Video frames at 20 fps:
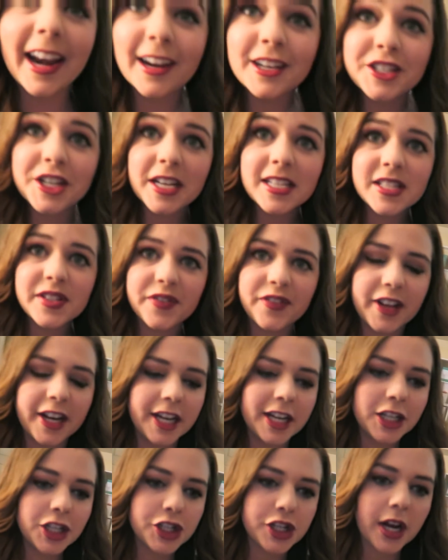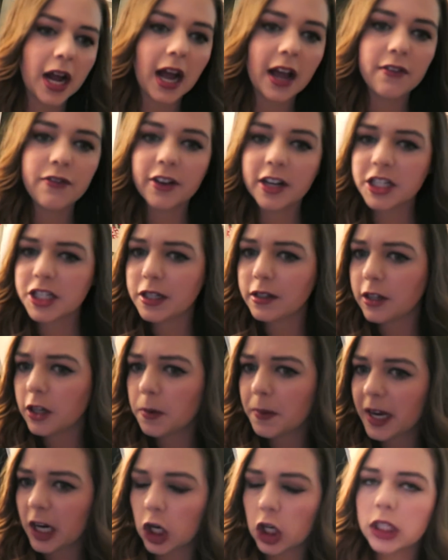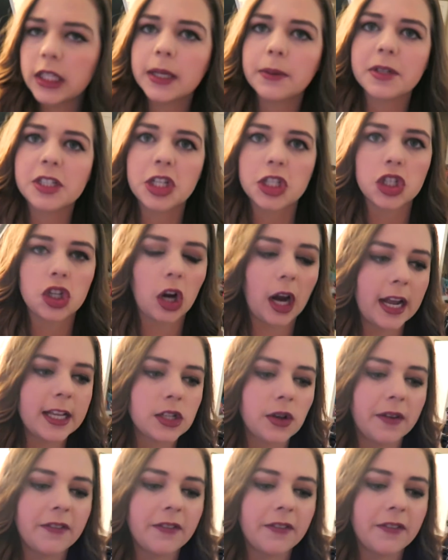And I just finished. I finished a little bit early, which is great.